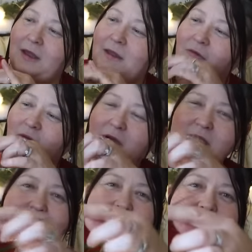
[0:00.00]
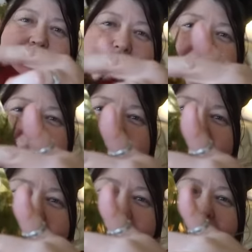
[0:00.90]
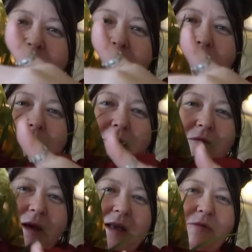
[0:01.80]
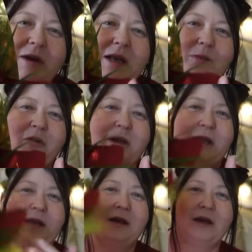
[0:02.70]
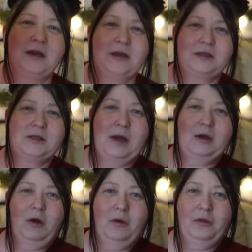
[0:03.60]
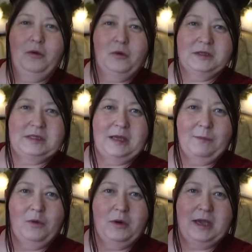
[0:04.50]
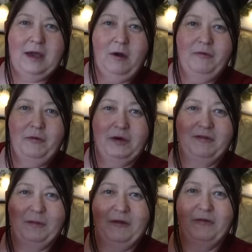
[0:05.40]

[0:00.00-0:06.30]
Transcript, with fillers: And the roses have got like glitter on them. They're really pretty. So I got those, that bouquet off one of my